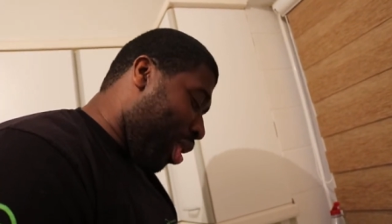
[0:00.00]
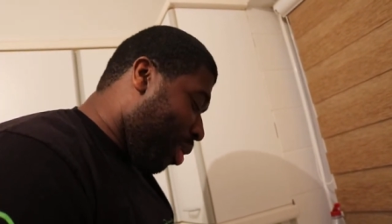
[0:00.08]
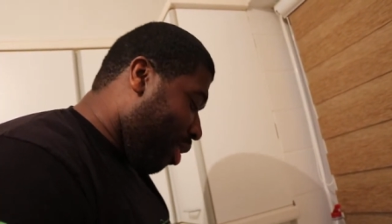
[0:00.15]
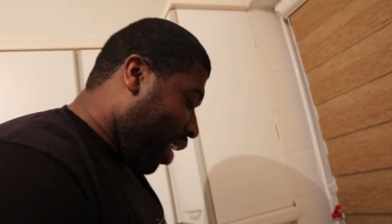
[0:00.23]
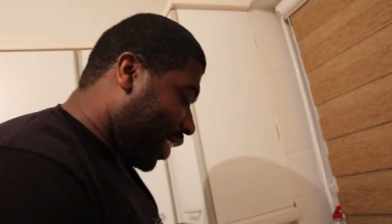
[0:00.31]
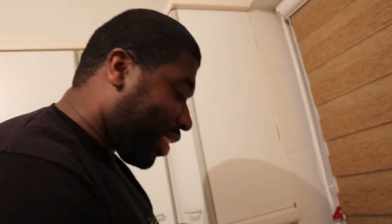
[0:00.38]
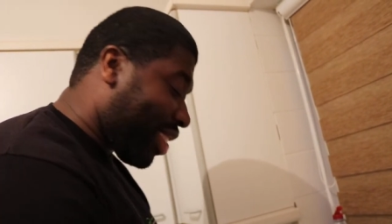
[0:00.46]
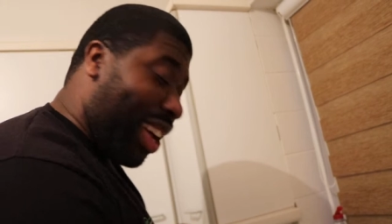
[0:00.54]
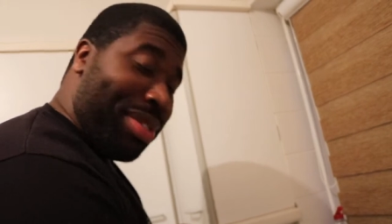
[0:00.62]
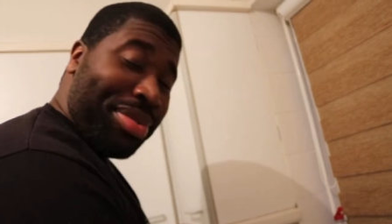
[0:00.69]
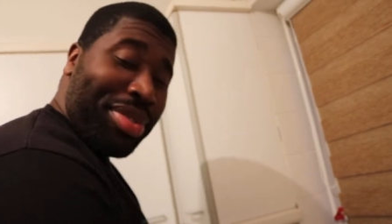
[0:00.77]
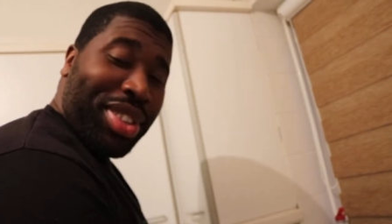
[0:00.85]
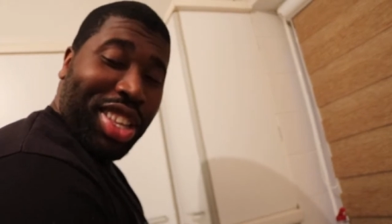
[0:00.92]
Don't worry,
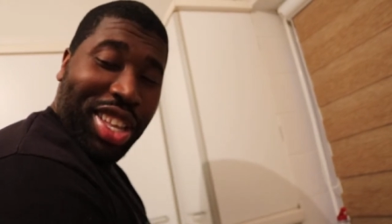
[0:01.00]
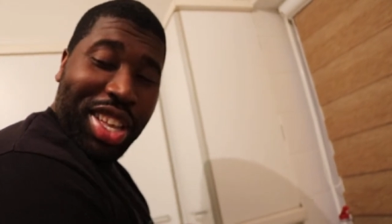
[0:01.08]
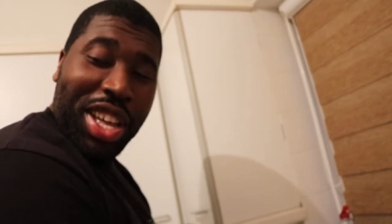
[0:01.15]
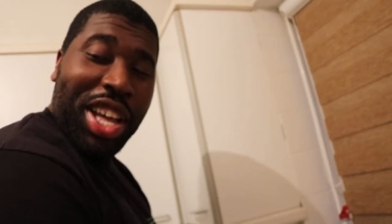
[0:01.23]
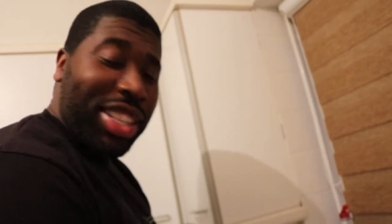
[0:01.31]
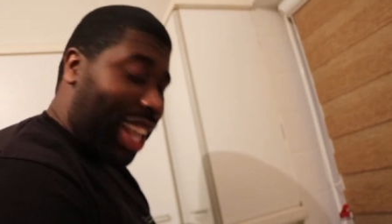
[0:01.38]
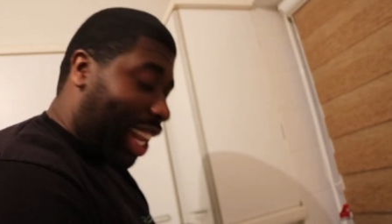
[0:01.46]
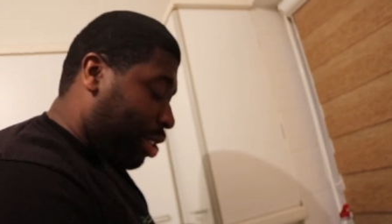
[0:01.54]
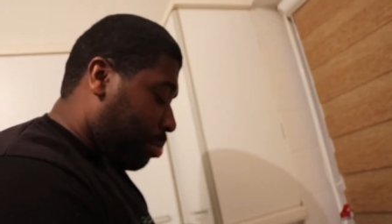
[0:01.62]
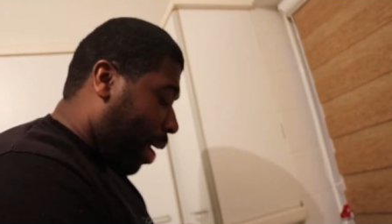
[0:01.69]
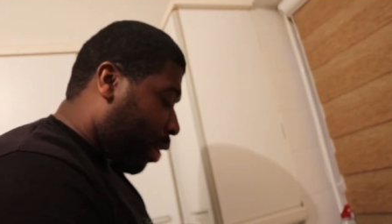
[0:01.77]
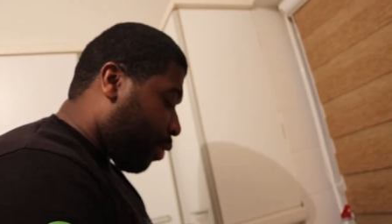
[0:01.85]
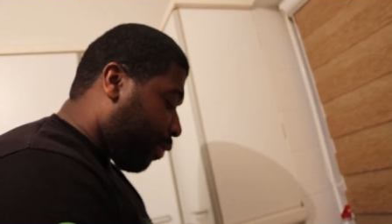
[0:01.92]
son. Daddy
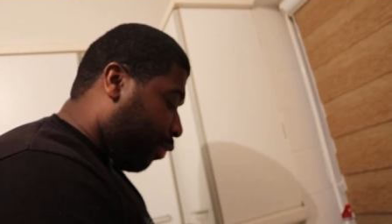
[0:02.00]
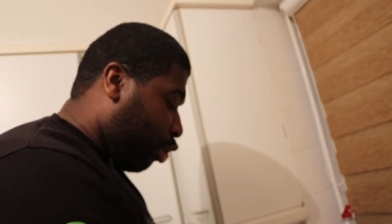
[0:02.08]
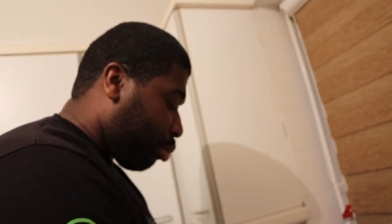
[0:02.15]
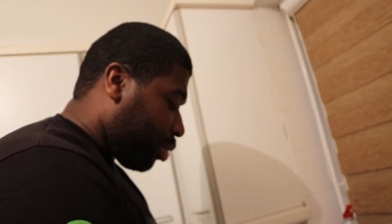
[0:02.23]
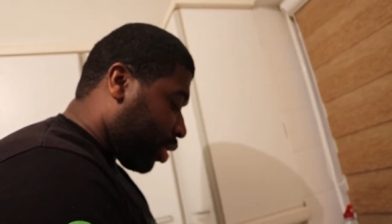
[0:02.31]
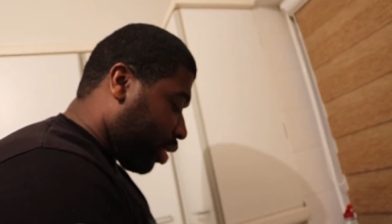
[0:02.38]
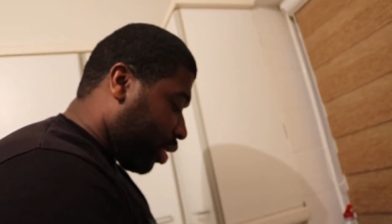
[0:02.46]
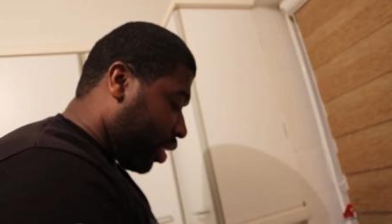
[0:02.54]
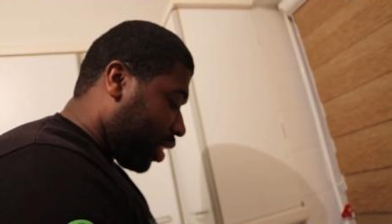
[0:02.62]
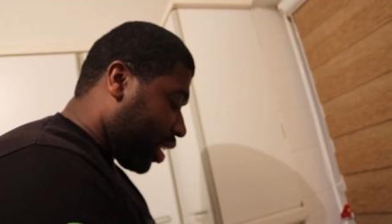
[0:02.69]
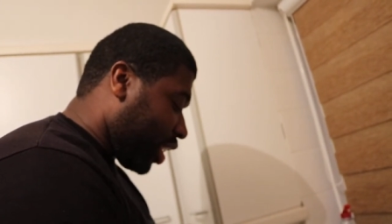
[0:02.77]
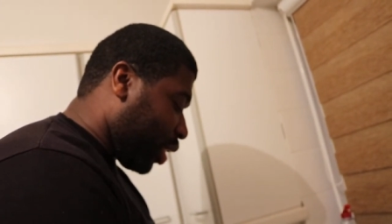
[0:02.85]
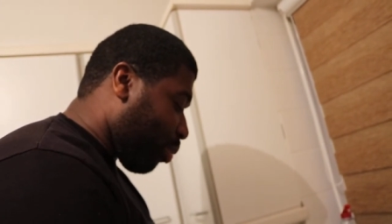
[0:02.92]
back on form soon.
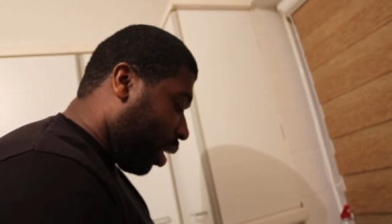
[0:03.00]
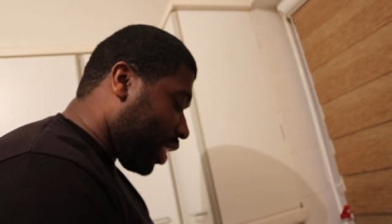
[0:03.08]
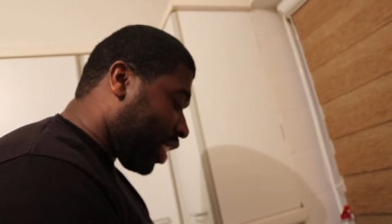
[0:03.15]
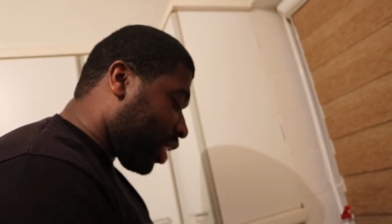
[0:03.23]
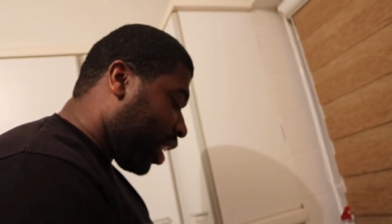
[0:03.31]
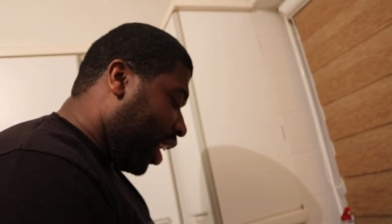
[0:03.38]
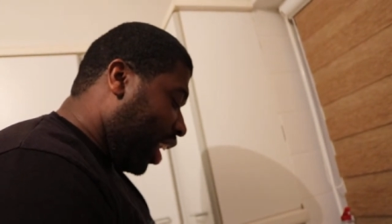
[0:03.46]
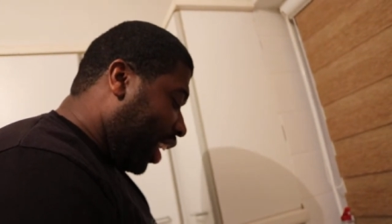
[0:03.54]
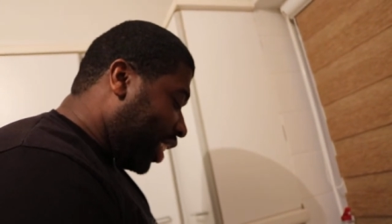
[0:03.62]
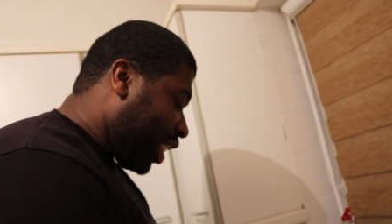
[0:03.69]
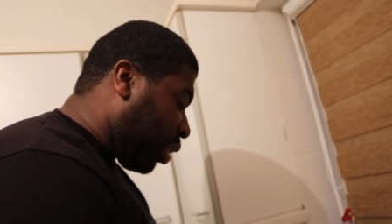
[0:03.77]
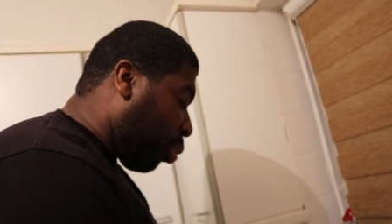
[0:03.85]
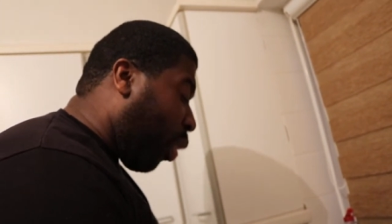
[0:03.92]
She won
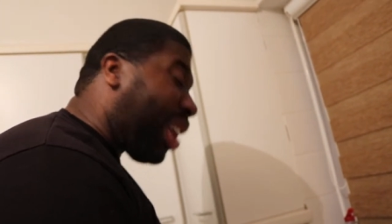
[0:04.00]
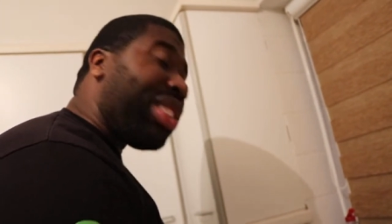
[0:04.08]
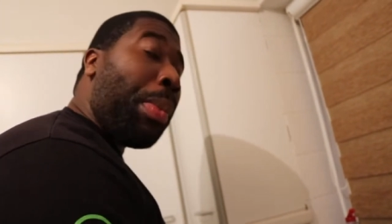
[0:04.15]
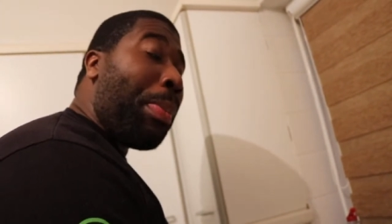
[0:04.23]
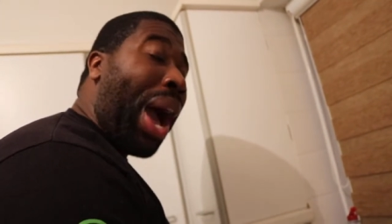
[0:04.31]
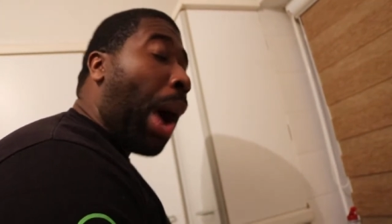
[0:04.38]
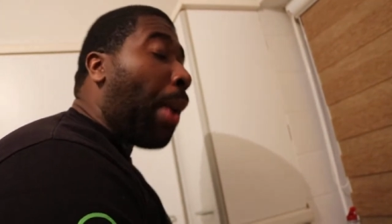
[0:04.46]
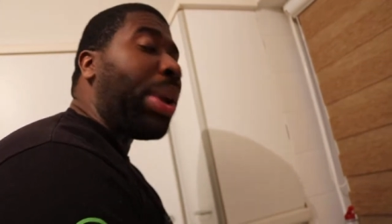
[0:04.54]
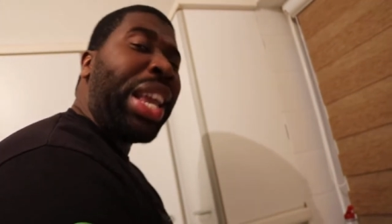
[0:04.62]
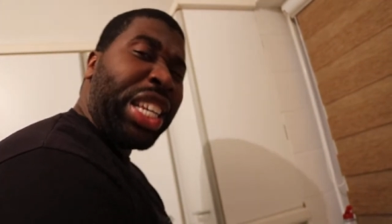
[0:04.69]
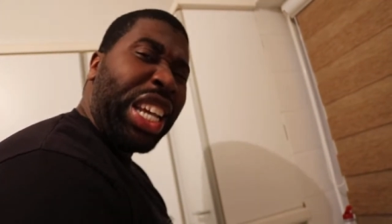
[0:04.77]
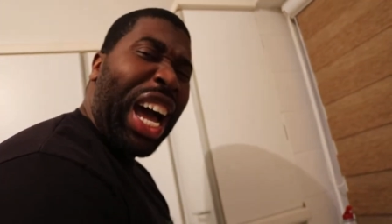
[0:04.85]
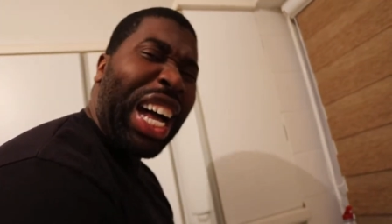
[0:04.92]
the battle, but
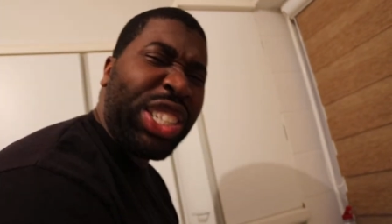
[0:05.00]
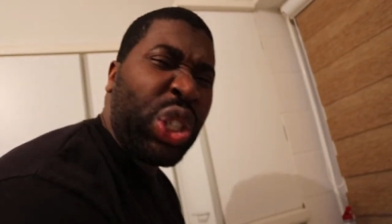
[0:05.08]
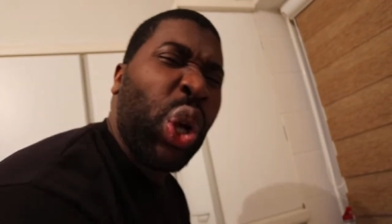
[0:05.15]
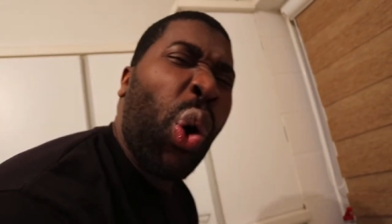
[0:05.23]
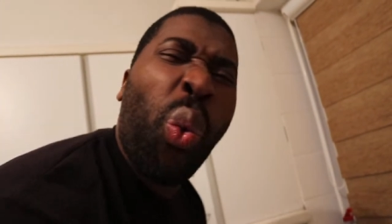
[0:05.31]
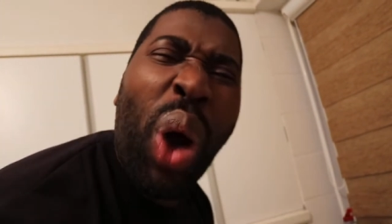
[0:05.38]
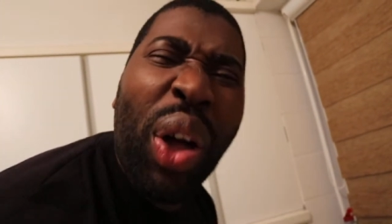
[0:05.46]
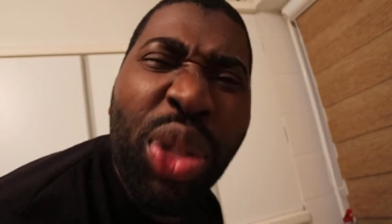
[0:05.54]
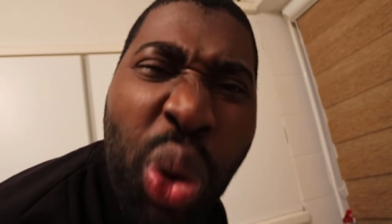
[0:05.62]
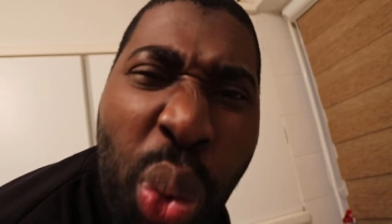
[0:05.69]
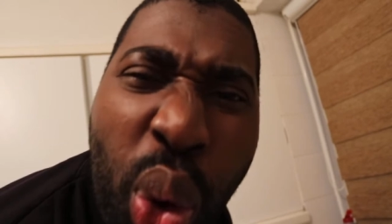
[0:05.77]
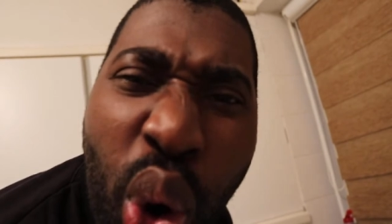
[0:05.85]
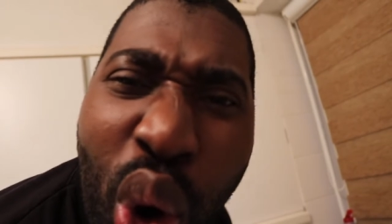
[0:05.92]
she has not won the
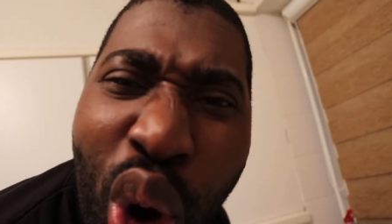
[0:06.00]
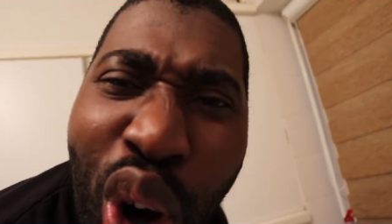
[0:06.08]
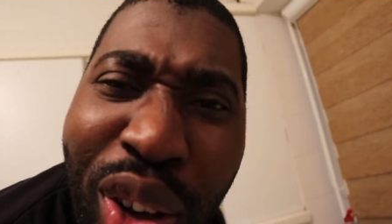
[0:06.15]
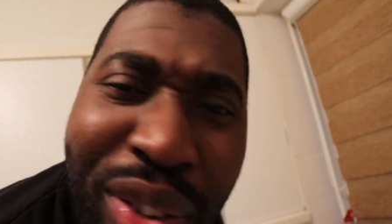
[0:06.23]
war.